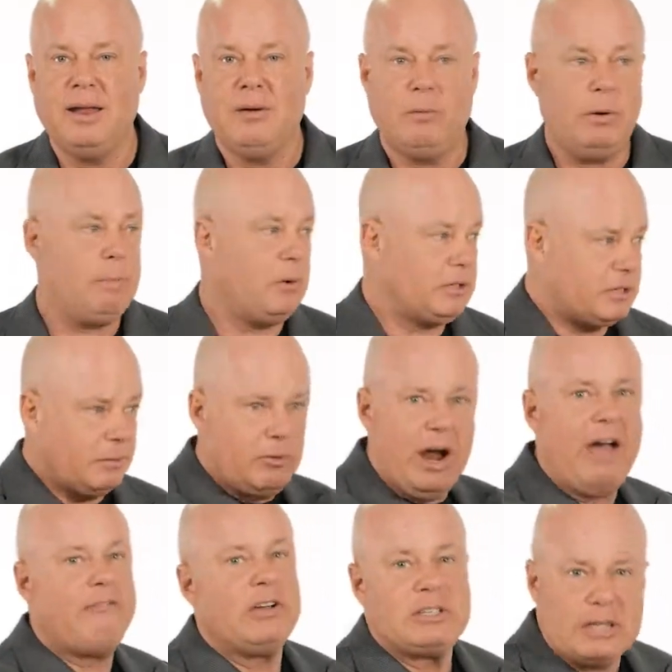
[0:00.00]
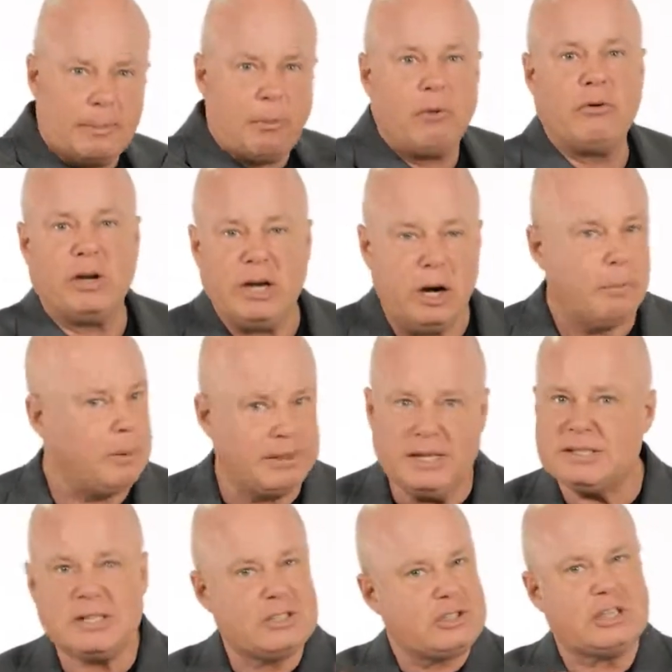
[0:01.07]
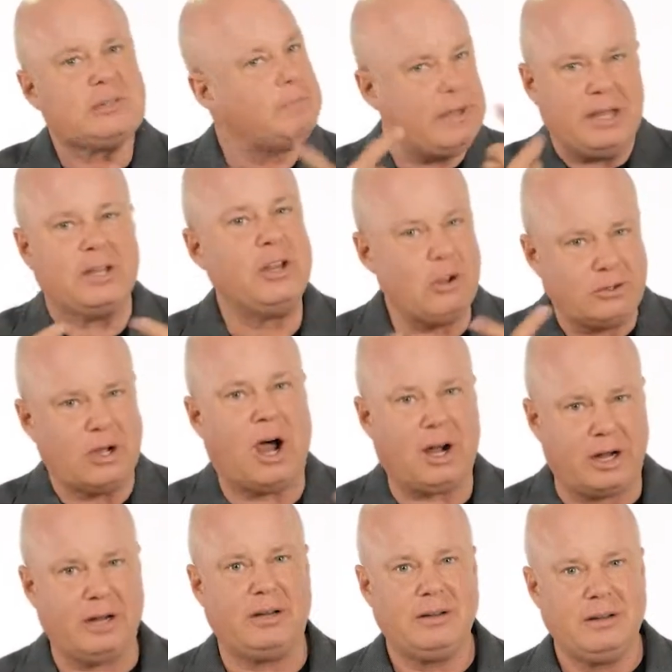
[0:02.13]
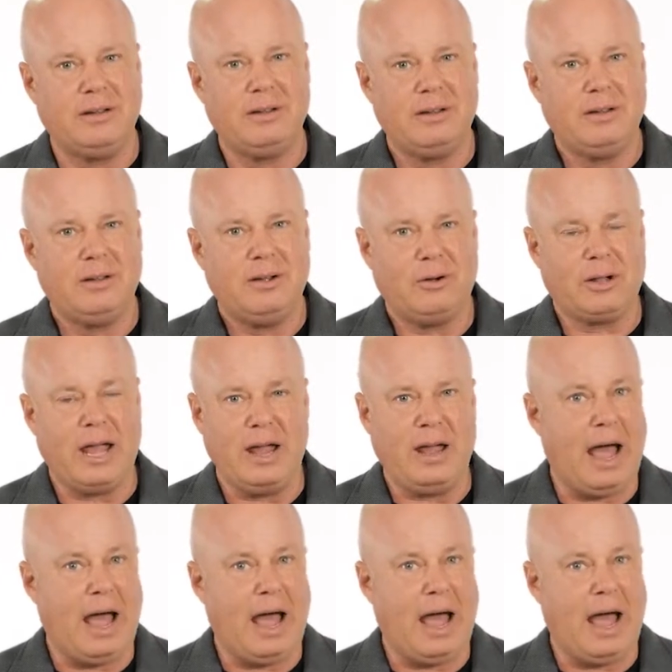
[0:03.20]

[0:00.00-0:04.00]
we put some graphics up over here, but this is just me and you talking, okay?